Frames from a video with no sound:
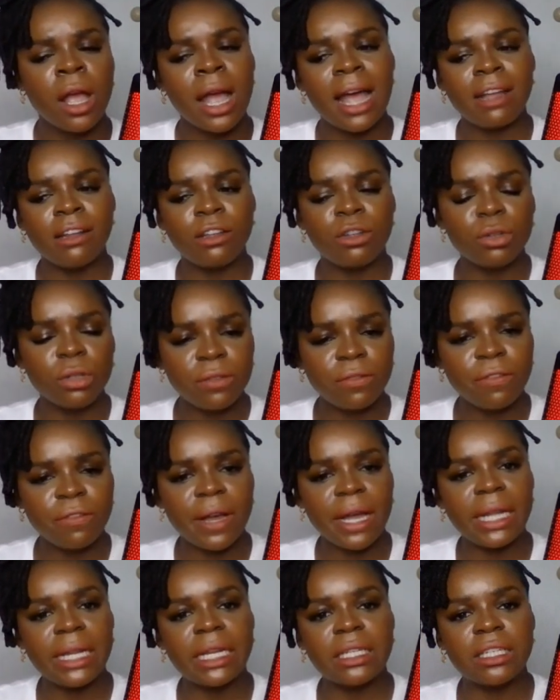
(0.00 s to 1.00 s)
I did
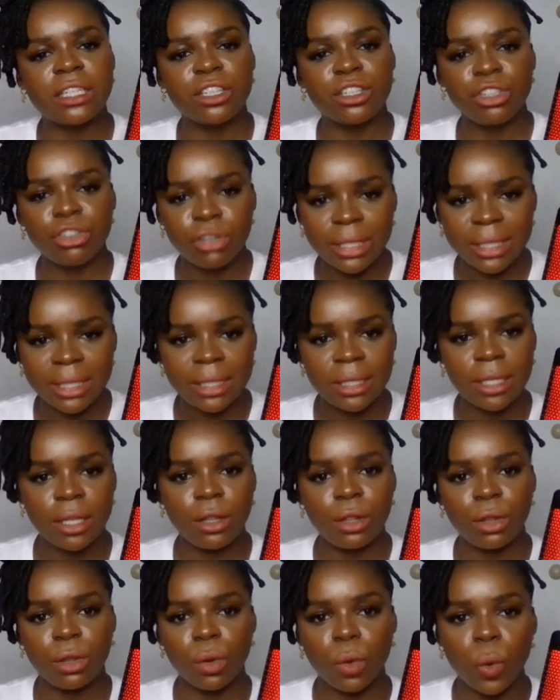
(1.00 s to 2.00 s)
find it
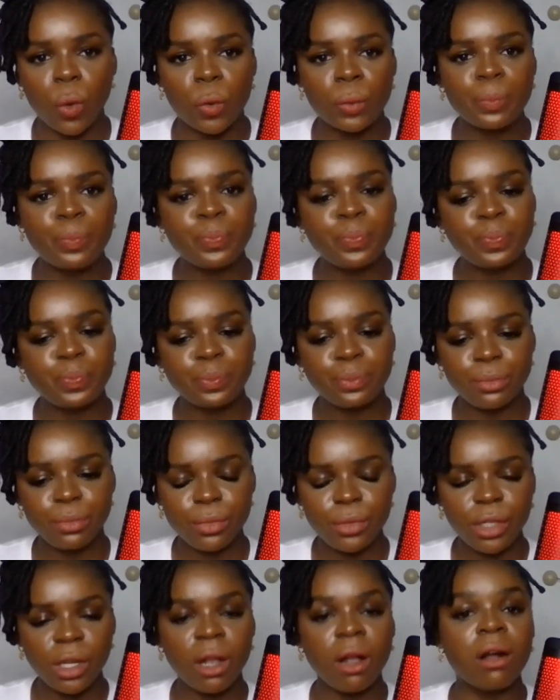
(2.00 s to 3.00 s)
interesting, though,
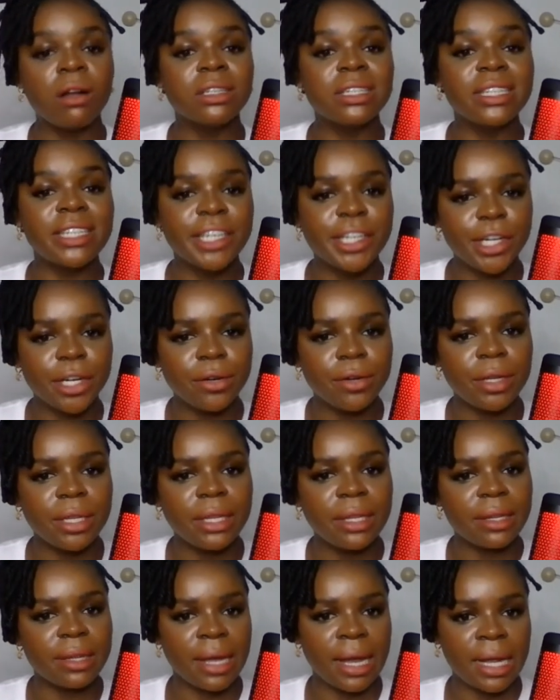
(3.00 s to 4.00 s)

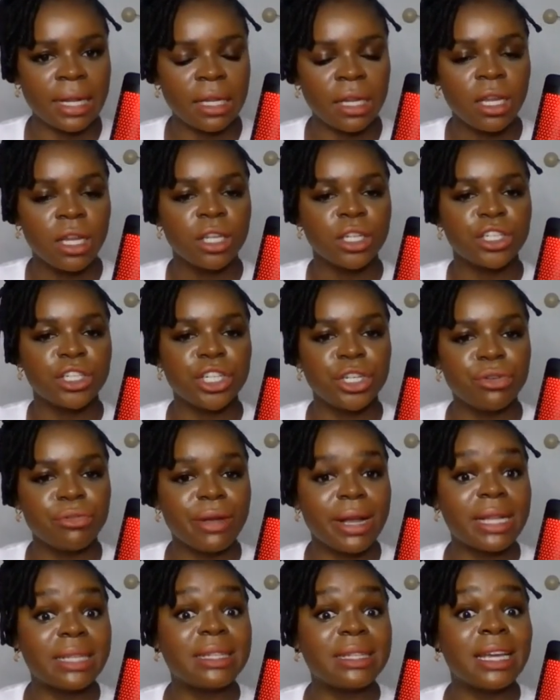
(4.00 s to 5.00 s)
considering that she
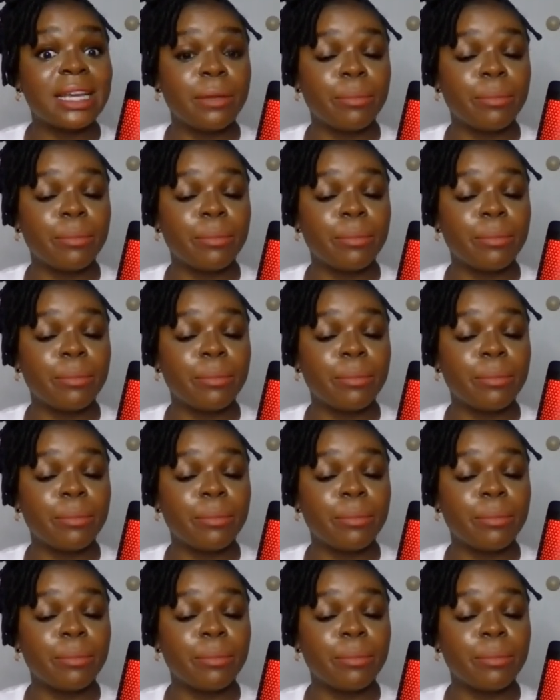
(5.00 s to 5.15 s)
ran